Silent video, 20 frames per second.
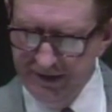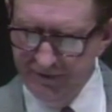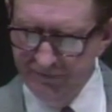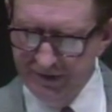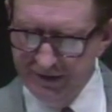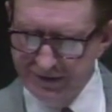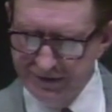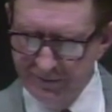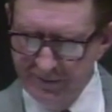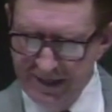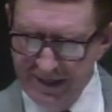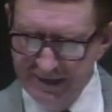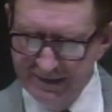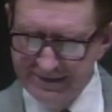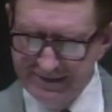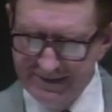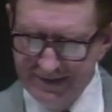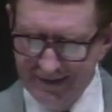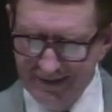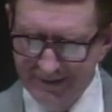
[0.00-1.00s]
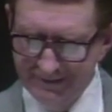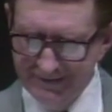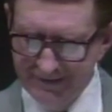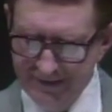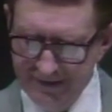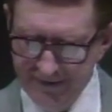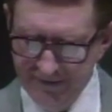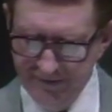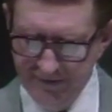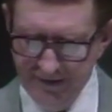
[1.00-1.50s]
even as a man telleth
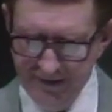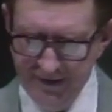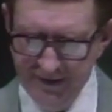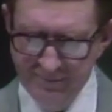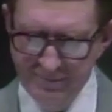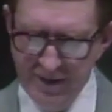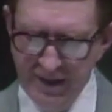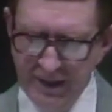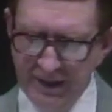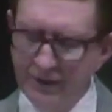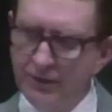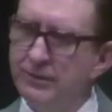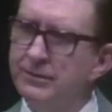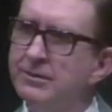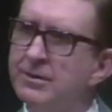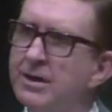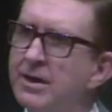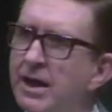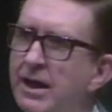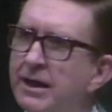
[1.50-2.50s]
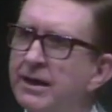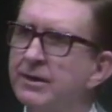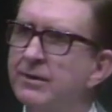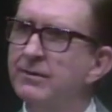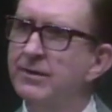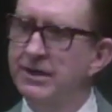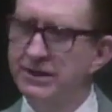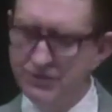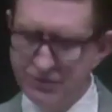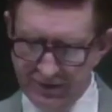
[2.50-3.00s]
another, in mine own
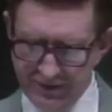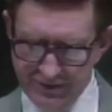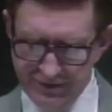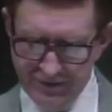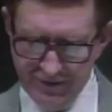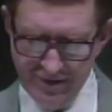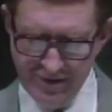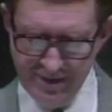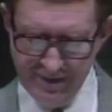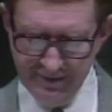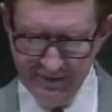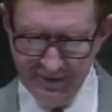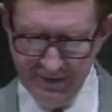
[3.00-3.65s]
language concerning